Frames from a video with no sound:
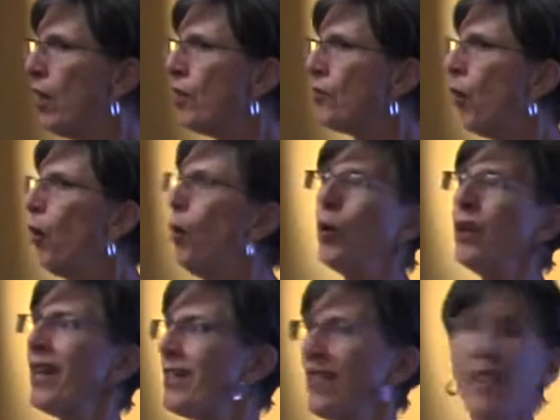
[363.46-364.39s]
So who
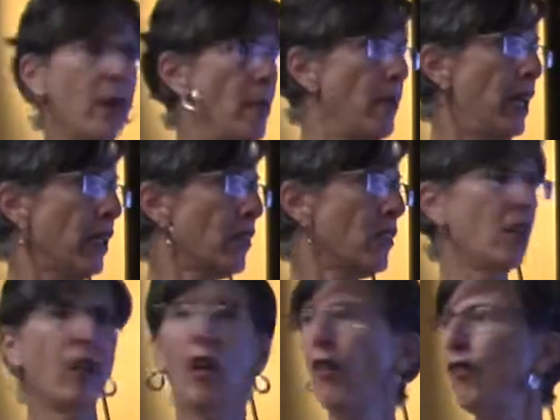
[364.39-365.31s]
gets in the mix?
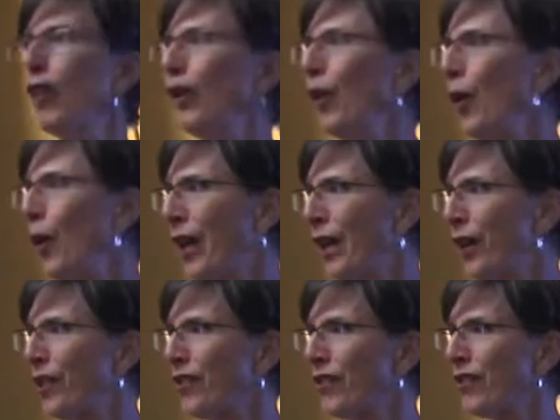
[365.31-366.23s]
The
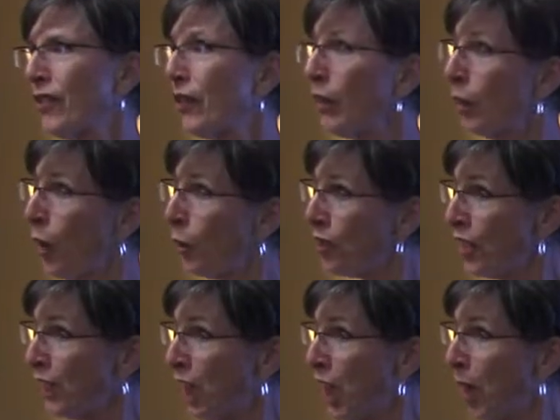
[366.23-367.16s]
lawyers. Low
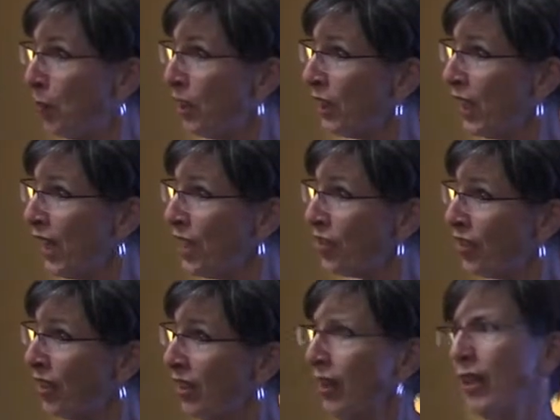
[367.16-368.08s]
T
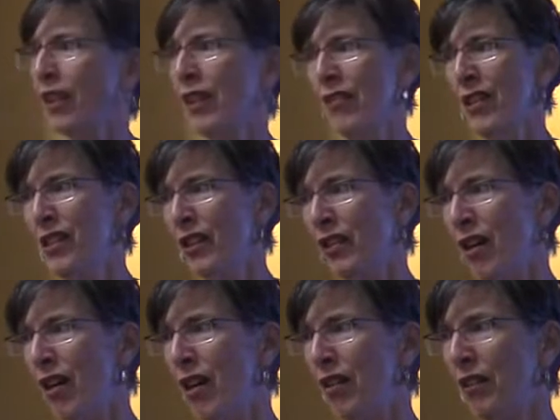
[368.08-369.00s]
complication? Give us a
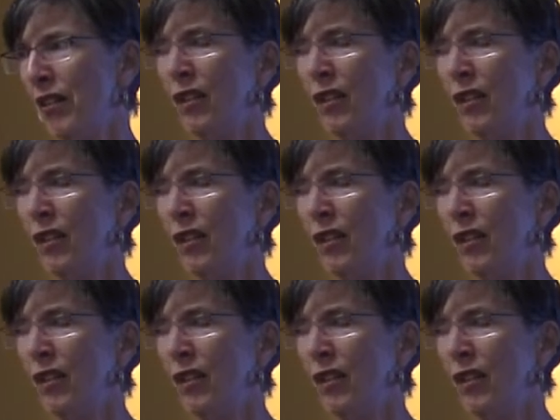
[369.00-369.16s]
call.